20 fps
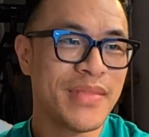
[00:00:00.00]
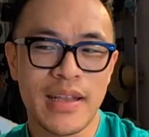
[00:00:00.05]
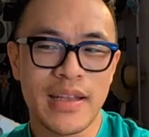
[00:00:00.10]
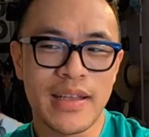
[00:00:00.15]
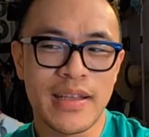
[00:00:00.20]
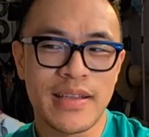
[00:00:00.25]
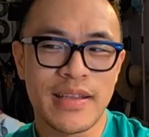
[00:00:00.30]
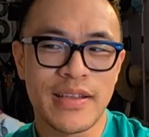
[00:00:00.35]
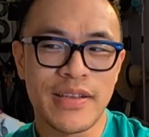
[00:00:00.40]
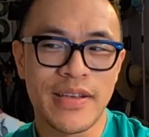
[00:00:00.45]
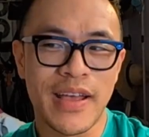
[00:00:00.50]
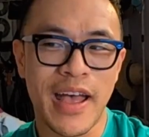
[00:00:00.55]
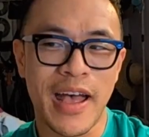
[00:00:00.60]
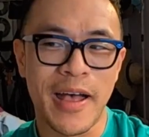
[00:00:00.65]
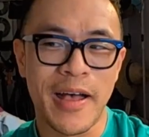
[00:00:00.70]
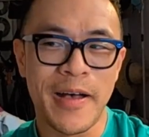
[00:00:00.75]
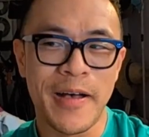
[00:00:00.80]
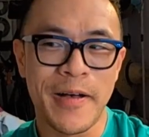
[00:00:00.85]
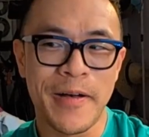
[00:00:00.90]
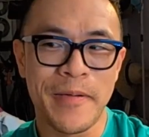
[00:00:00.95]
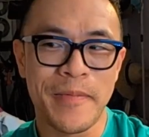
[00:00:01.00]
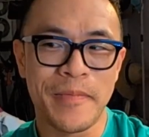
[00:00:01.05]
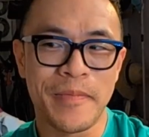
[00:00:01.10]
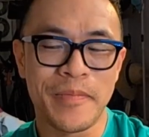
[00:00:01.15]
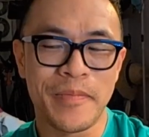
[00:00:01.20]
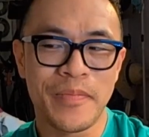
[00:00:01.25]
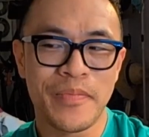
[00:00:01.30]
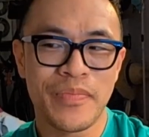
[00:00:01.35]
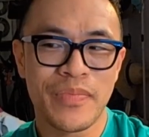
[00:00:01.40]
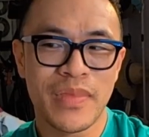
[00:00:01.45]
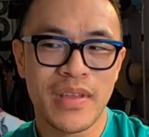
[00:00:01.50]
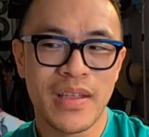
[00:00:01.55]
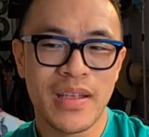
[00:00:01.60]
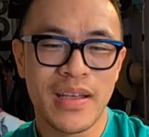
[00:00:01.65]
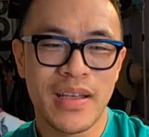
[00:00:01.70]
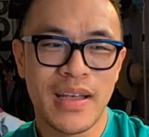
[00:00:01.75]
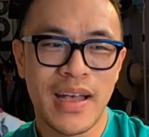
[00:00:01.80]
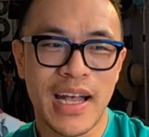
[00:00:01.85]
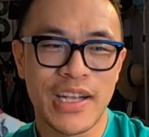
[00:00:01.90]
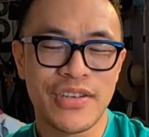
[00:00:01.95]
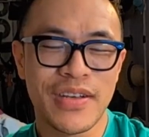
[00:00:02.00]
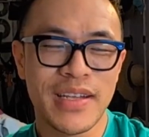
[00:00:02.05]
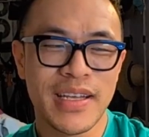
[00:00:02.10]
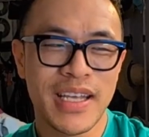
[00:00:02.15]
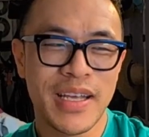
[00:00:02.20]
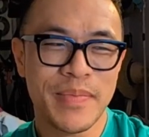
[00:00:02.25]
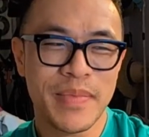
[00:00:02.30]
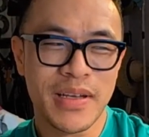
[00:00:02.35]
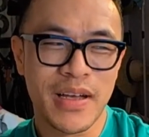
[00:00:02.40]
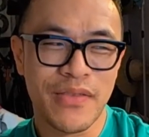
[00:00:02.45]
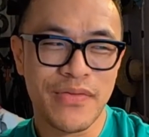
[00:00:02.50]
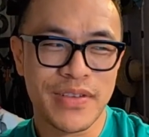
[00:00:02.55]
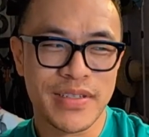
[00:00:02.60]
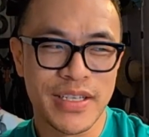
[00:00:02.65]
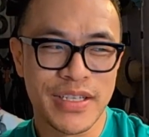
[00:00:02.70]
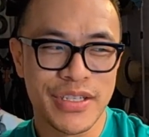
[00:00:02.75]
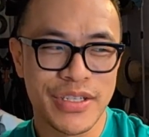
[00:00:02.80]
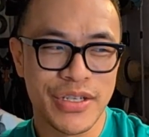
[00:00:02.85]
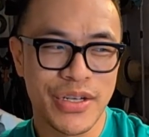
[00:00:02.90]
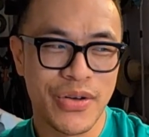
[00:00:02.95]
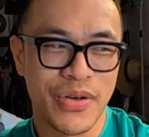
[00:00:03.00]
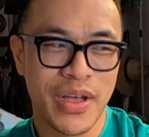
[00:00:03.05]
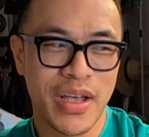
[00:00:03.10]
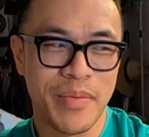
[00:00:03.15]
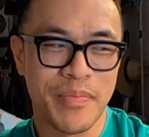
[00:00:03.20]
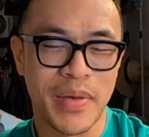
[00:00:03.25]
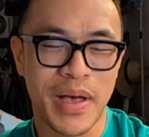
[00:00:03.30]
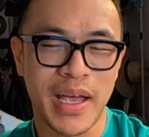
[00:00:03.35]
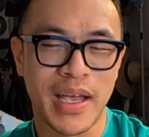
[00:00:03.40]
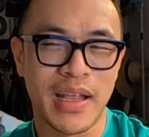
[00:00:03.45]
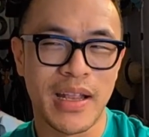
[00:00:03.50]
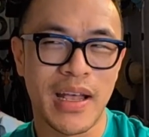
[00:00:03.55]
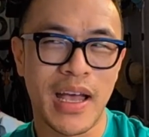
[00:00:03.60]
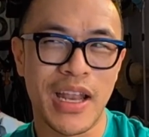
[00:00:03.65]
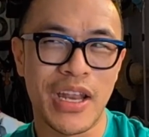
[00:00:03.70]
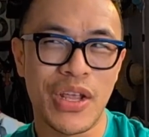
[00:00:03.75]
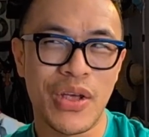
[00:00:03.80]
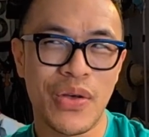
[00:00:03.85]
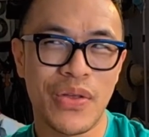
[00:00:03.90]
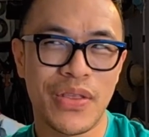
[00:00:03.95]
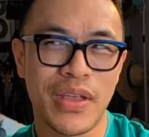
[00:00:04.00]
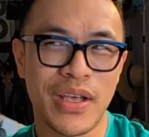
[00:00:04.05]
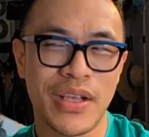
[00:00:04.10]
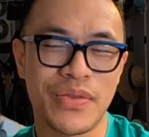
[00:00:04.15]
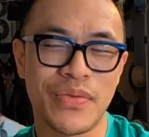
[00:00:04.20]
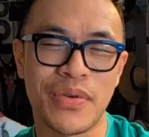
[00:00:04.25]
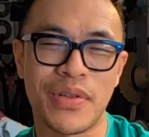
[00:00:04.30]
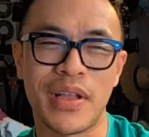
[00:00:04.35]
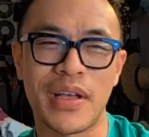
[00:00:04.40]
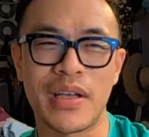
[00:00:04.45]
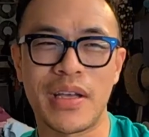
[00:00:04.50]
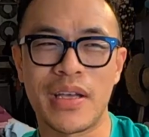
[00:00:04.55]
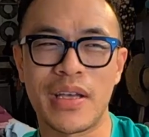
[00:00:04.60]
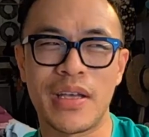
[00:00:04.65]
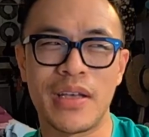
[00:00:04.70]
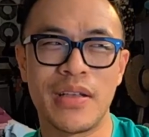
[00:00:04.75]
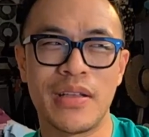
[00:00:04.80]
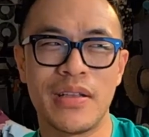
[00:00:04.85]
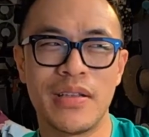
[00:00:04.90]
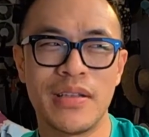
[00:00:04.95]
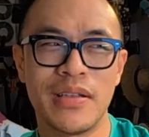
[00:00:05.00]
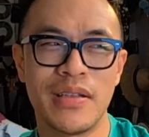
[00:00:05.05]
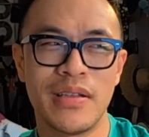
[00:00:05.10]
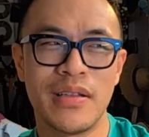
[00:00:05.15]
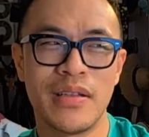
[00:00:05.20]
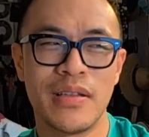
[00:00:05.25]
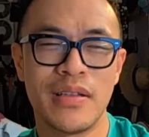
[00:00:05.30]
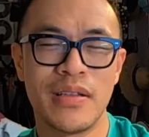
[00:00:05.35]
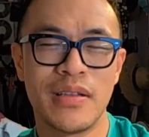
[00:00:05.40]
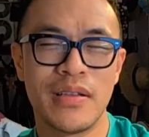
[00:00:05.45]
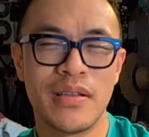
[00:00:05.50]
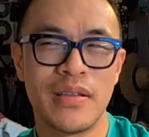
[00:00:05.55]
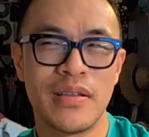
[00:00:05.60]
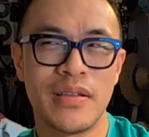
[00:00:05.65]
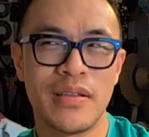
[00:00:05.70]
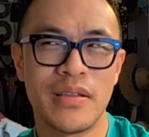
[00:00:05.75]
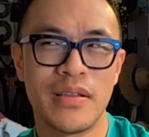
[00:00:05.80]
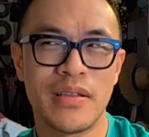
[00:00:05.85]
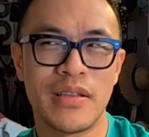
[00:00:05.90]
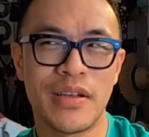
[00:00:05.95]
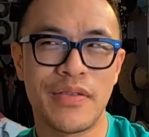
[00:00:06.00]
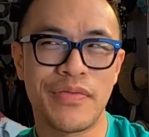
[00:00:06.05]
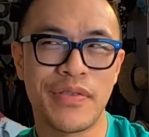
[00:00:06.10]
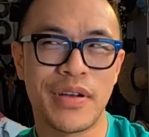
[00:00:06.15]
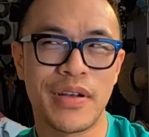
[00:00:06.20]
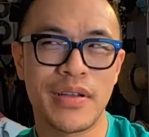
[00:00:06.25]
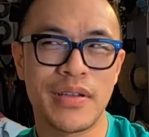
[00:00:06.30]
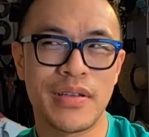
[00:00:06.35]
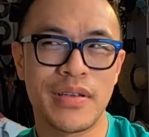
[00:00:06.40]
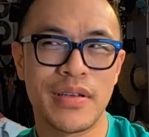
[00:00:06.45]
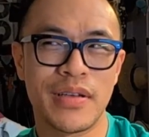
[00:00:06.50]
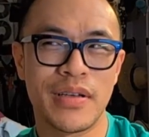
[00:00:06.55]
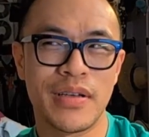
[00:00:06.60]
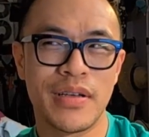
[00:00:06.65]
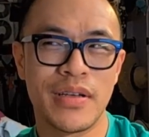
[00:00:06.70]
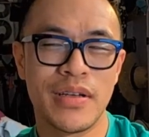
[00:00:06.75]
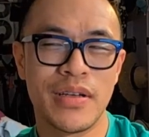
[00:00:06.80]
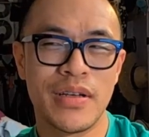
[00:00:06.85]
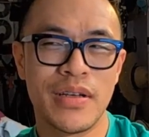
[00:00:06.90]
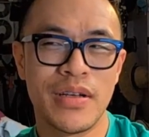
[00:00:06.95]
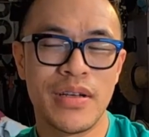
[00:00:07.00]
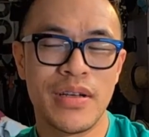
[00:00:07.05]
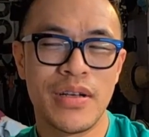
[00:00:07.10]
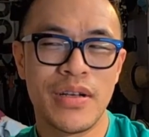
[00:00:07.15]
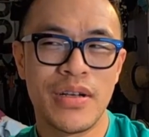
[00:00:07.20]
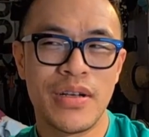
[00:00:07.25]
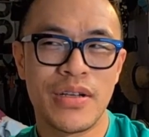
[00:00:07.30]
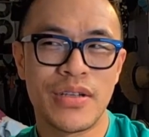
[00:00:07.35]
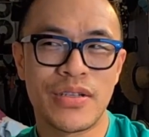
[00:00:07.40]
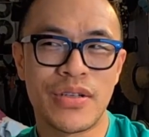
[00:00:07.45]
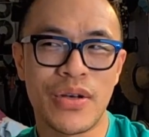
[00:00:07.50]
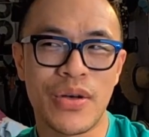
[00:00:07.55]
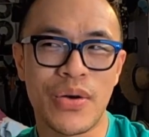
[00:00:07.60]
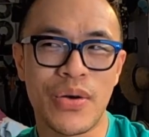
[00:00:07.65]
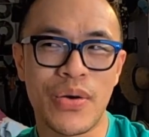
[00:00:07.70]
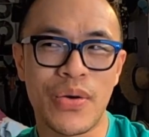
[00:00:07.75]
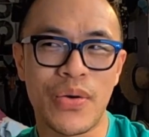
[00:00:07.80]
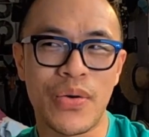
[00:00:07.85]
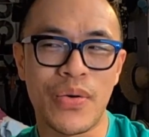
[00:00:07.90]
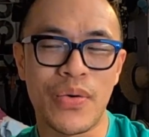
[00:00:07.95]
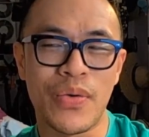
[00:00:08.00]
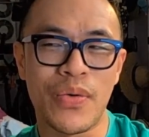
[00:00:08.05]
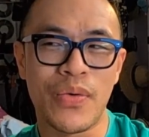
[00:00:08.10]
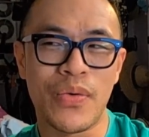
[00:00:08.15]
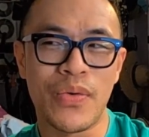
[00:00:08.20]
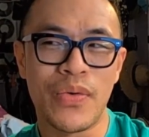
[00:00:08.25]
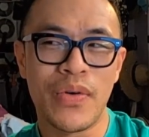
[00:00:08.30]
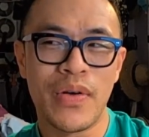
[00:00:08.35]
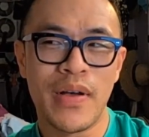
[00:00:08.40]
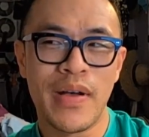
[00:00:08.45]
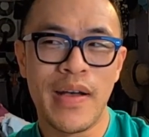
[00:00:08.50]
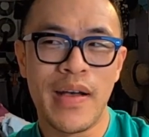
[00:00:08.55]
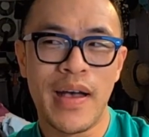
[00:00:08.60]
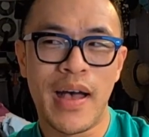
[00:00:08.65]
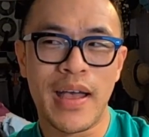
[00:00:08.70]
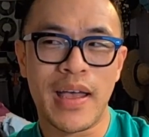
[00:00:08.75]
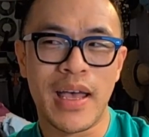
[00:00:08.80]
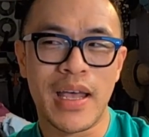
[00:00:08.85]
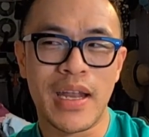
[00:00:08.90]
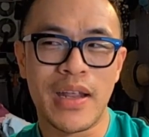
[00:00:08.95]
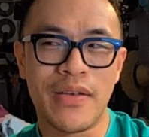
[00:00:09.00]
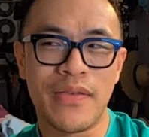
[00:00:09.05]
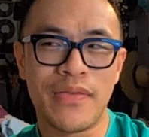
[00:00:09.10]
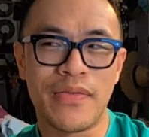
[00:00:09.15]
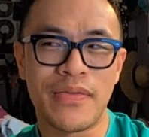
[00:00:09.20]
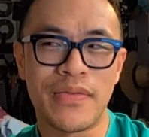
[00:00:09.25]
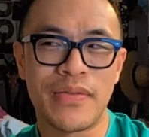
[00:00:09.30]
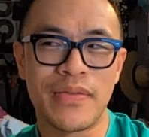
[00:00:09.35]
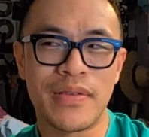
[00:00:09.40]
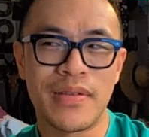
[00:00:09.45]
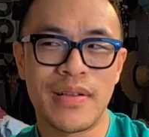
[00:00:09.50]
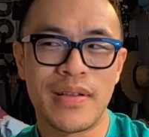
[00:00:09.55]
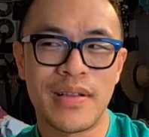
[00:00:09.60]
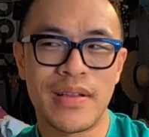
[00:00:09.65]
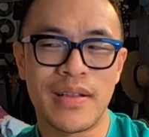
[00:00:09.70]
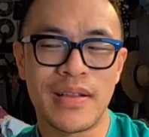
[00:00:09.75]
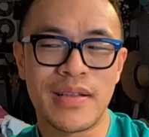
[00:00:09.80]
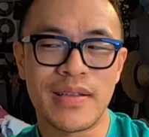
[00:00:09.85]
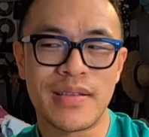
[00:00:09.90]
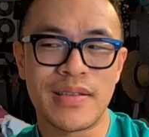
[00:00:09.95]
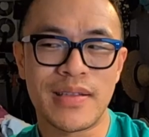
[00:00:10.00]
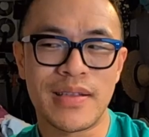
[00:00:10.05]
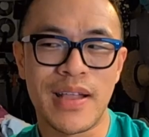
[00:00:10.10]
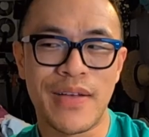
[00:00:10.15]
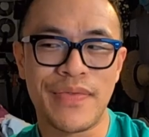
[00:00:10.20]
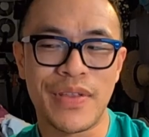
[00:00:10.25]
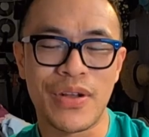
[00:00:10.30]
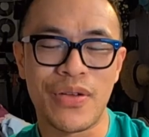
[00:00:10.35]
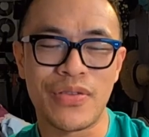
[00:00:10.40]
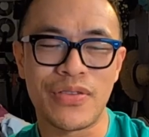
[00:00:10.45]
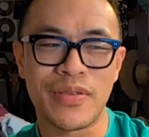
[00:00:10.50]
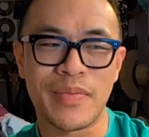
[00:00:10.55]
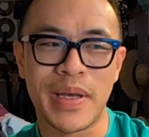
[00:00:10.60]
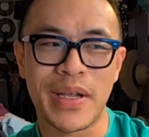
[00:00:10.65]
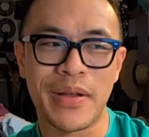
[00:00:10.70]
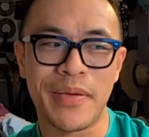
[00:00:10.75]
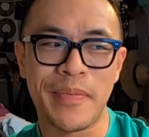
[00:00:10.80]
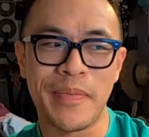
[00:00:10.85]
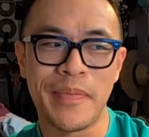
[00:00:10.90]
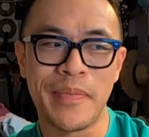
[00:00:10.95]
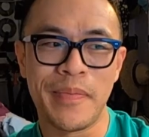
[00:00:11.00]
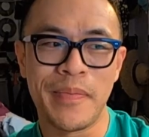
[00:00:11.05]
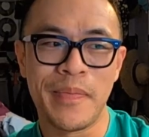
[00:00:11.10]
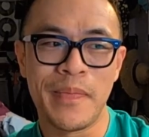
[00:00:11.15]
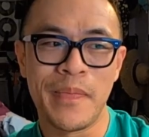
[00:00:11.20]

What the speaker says: So yeah, I tried to keep the conversation going, but I knew things were like different, so I kind of left an ultimatum